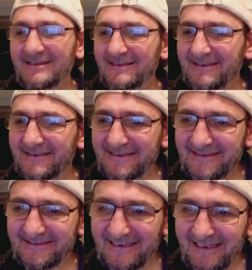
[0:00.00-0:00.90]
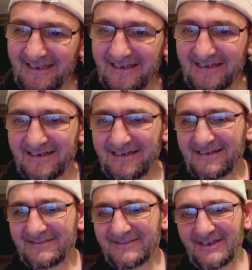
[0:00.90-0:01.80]
It is.
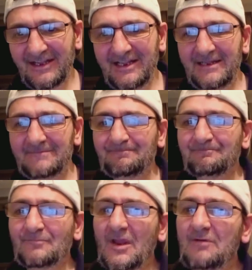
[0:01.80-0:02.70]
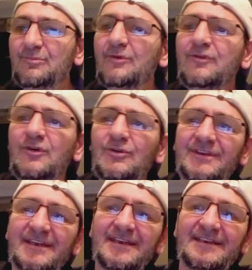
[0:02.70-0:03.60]
And Brotherhood
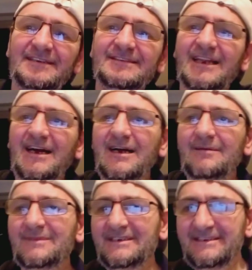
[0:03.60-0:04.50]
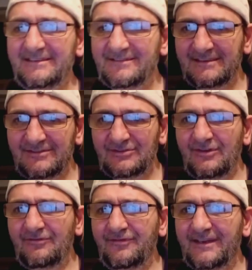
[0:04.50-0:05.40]
in Islam is
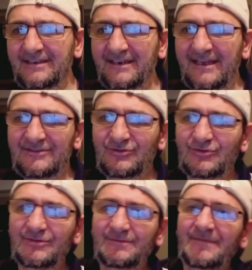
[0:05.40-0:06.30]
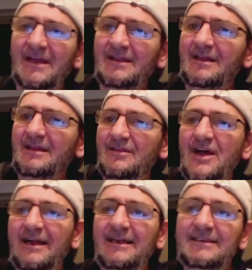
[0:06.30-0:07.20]
something natural that